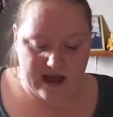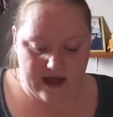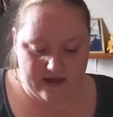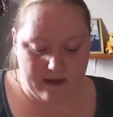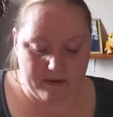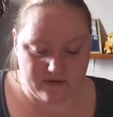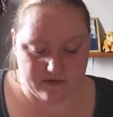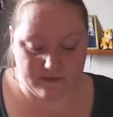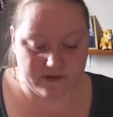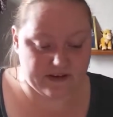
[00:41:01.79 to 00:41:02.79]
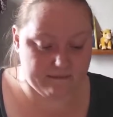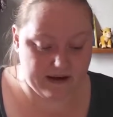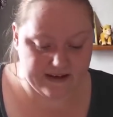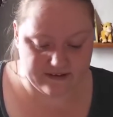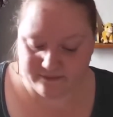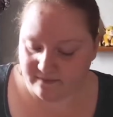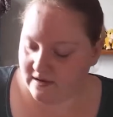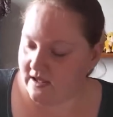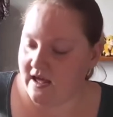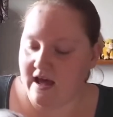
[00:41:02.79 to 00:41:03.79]
They're both from the same place,
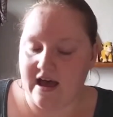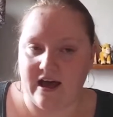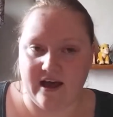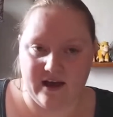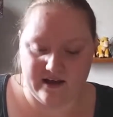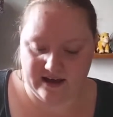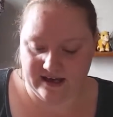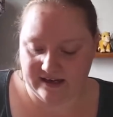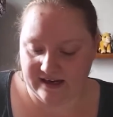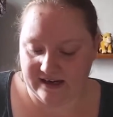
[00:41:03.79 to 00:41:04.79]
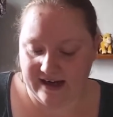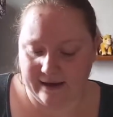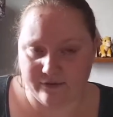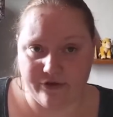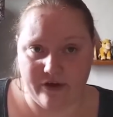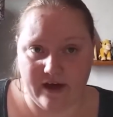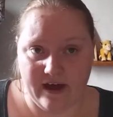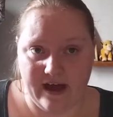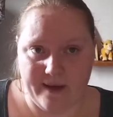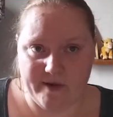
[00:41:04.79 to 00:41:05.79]
in Louth,
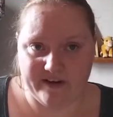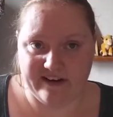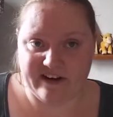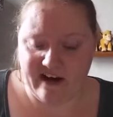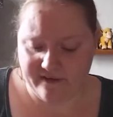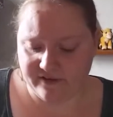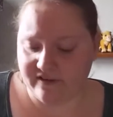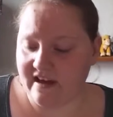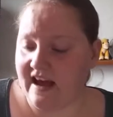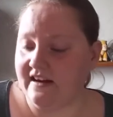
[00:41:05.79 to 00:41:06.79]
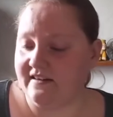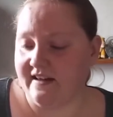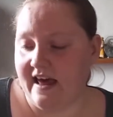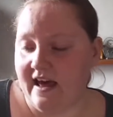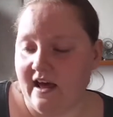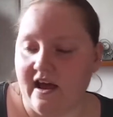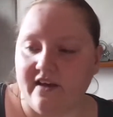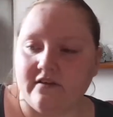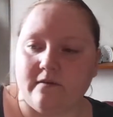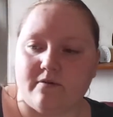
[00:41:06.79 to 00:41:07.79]
M&G Crafts, and they're
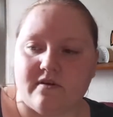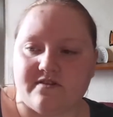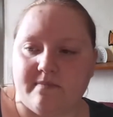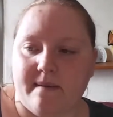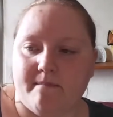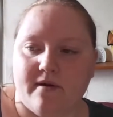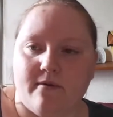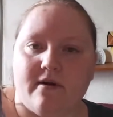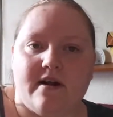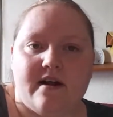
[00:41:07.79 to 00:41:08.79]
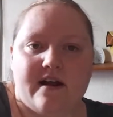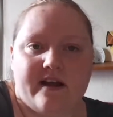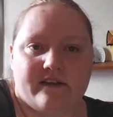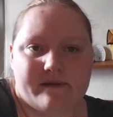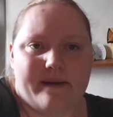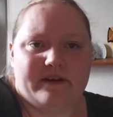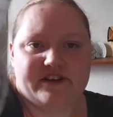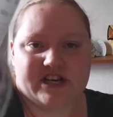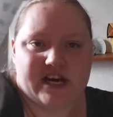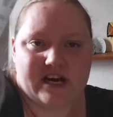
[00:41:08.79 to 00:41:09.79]
superwash bamboo. So
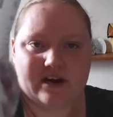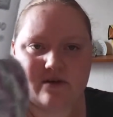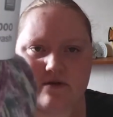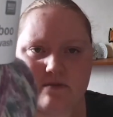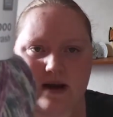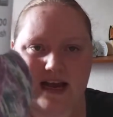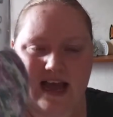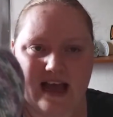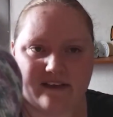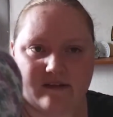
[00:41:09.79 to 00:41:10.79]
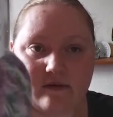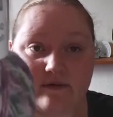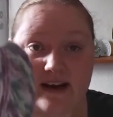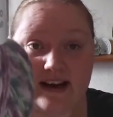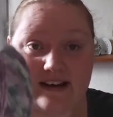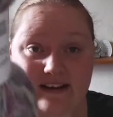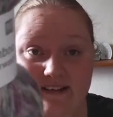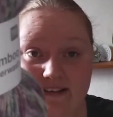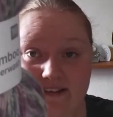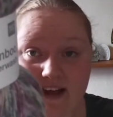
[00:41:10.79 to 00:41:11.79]
M&G normally has a really
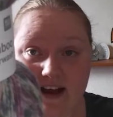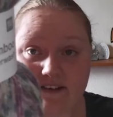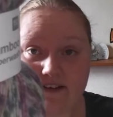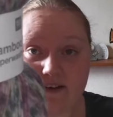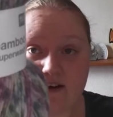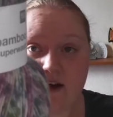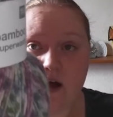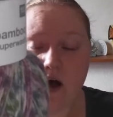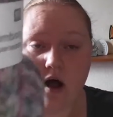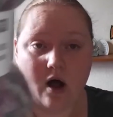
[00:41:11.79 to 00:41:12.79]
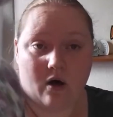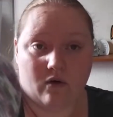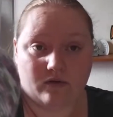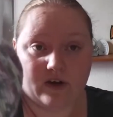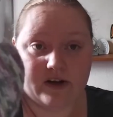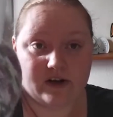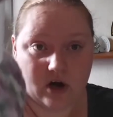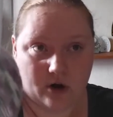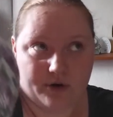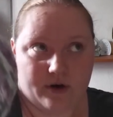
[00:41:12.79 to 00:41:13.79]
decent selection of
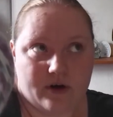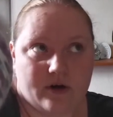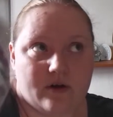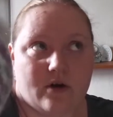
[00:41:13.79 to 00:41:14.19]
not